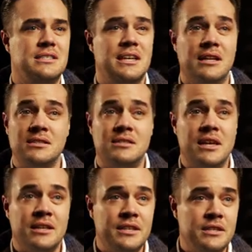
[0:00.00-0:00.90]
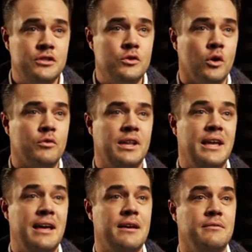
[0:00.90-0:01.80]
Tell us the ideas you already
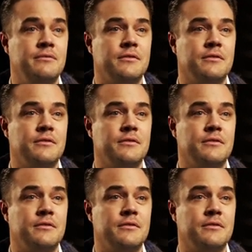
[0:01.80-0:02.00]
have,